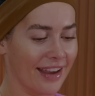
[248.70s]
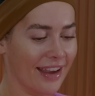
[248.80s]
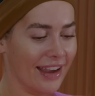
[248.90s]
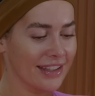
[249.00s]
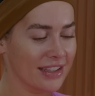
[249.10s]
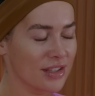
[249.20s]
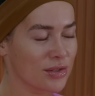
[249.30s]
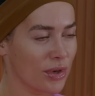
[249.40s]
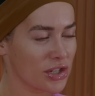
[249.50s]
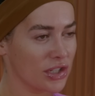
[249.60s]
I like this
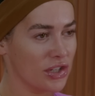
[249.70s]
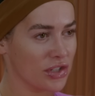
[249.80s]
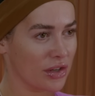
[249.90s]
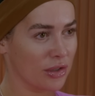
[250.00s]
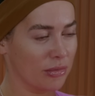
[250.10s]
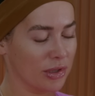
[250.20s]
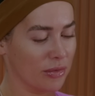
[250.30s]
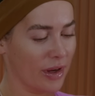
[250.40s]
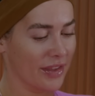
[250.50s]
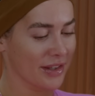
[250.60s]
question in general, but the
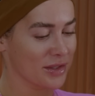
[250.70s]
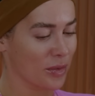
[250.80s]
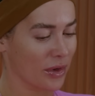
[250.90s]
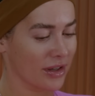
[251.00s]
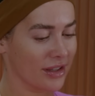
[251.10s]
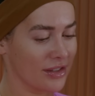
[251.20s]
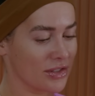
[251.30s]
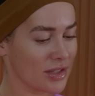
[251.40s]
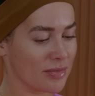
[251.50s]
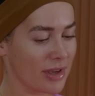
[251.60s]
way that it's worded
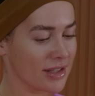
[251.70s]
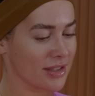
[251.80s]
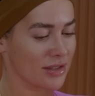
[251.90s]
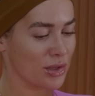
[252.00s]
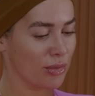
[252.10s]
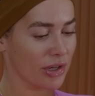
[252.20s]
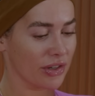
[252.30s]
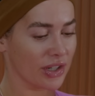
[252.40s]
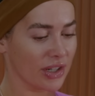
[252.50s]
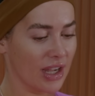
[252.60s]
just makes it
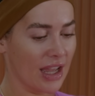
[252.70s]
superior.